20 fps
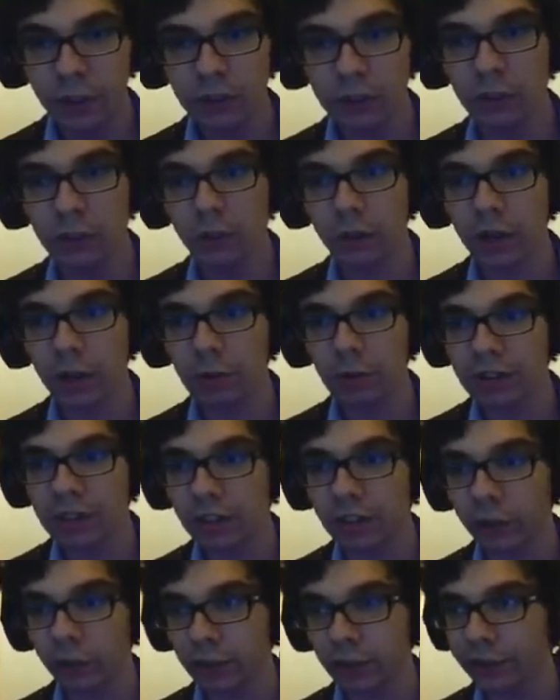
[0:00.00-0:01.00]
So that was
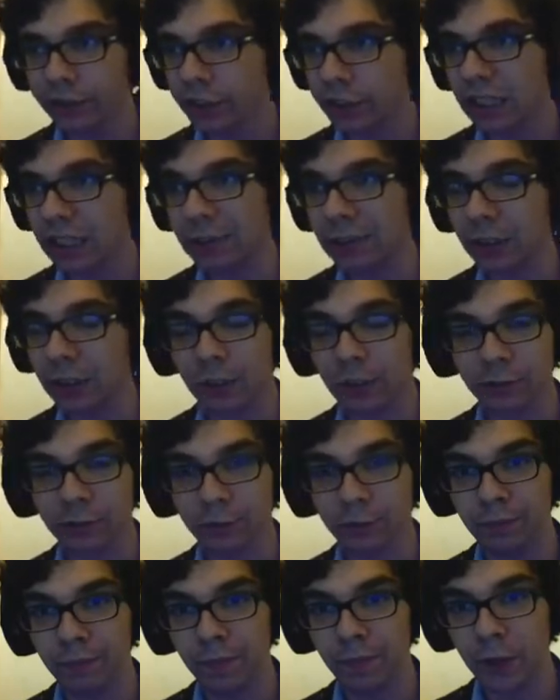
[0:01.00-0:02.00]
it for the first episode
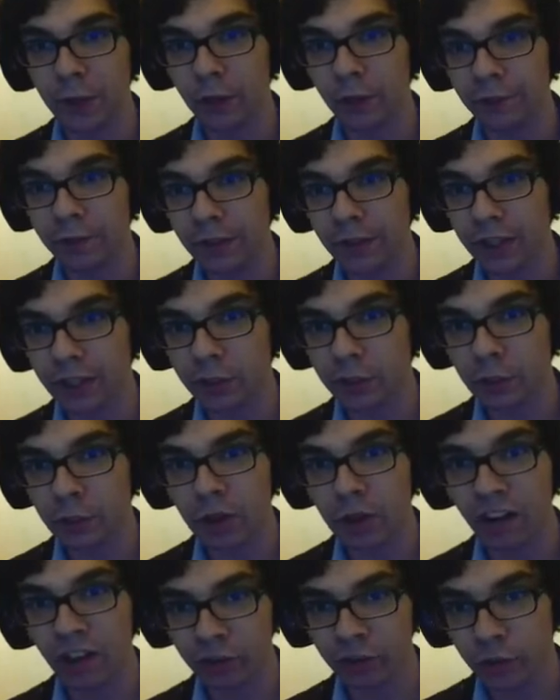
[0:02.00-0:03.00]
of
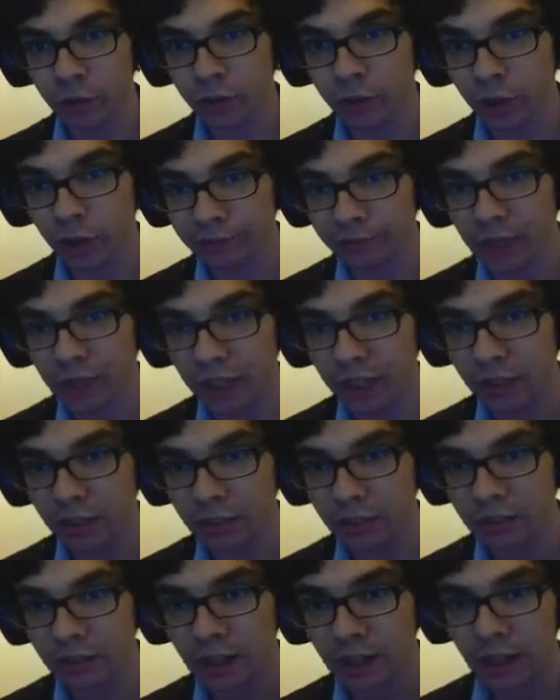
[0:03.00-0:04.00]
PhoenixCraft showing off
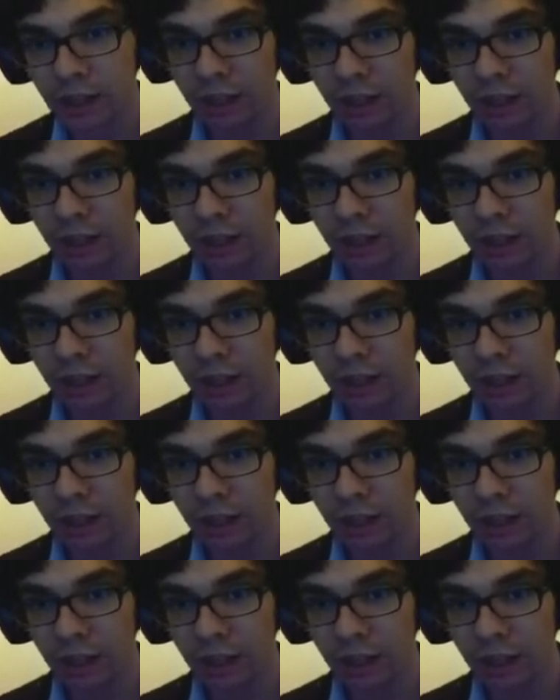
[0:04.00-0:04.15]
builds.